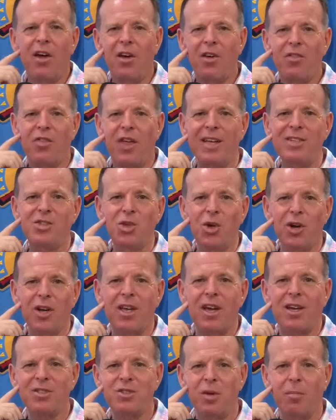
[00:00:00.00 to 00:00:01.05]
They
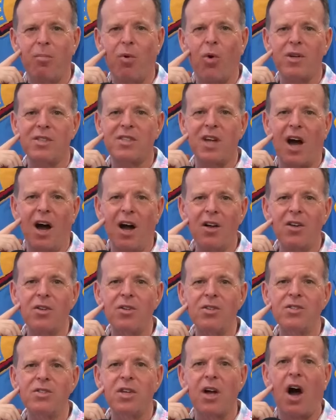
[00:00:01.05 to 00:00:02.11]
took DeBoer's
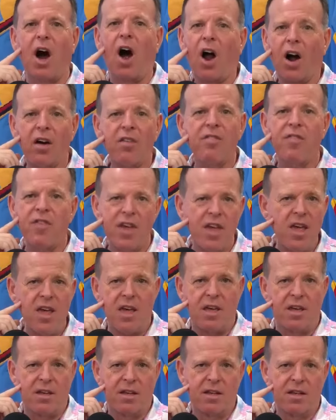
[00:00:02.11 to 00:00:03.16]
uncle's RV
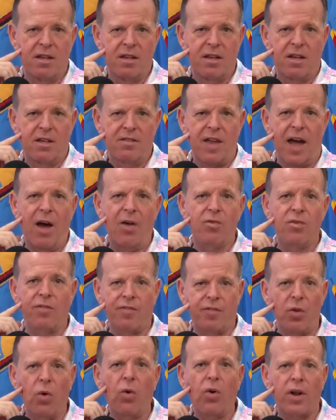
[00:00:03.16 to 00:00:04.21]
down to
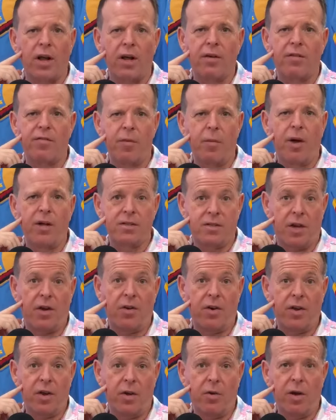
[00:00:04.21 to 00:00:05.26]
Florida from
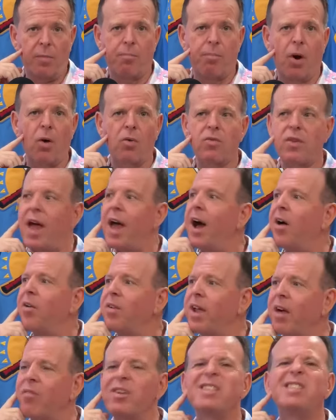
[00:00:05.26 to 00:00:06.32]
Ontario. It broke down
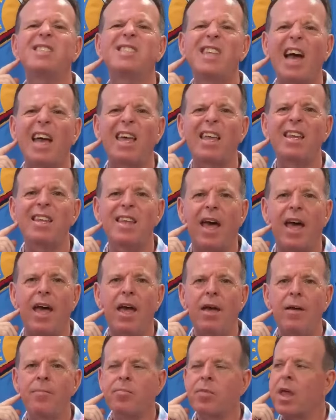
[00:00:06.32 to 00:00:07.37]
every second
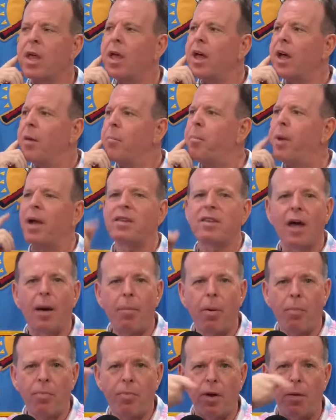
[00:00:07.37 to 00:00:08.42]
day, picked
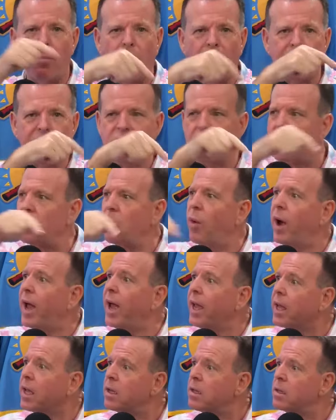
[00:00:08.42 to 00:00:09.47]
up their buddies on the
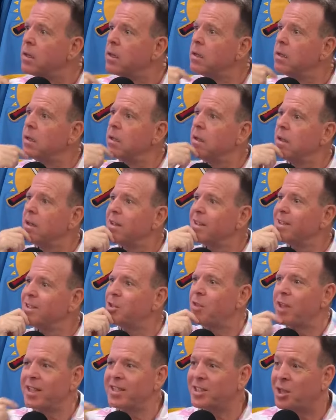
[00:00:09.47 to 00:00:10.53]
way. So
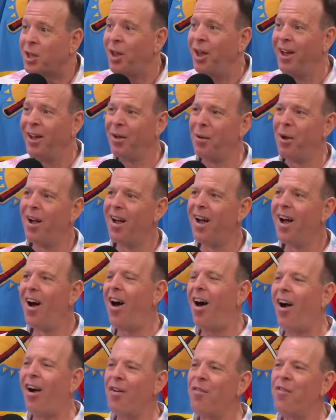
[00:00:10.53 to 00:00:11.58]
they got this
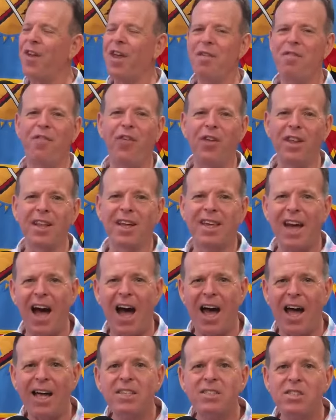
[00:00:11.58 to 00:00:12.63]
RV full of
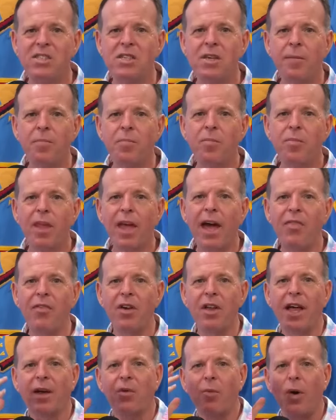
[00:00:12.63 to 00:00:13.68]
guys, and they're
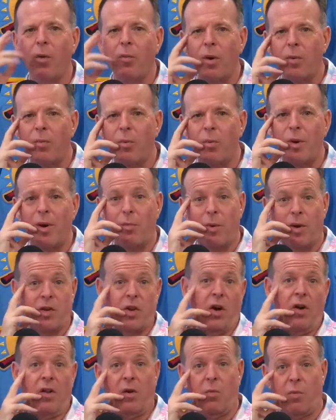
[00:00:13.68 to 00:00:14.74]
like, well, we
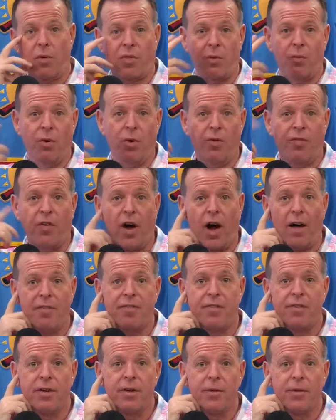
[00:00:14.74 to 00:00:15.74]
returned it with the roof off.